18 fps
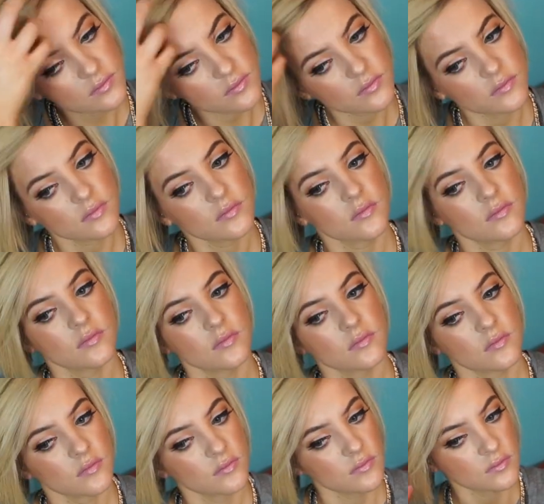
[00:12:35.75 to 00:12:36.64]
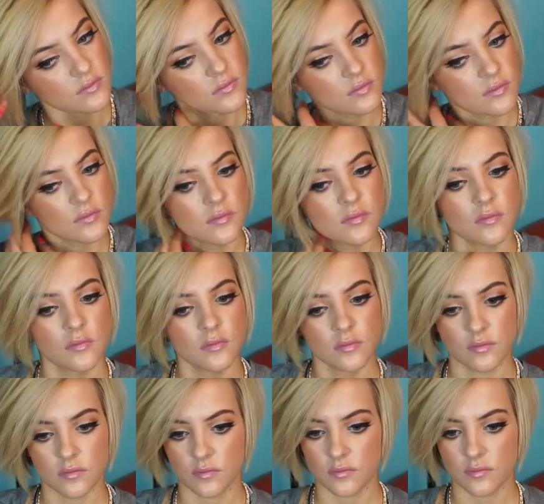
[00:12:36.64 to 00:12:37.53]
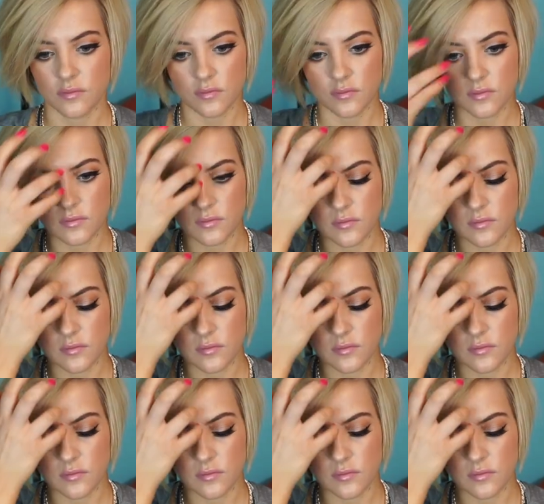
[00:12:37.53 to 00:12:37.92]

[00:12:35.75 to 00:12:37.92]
(silence)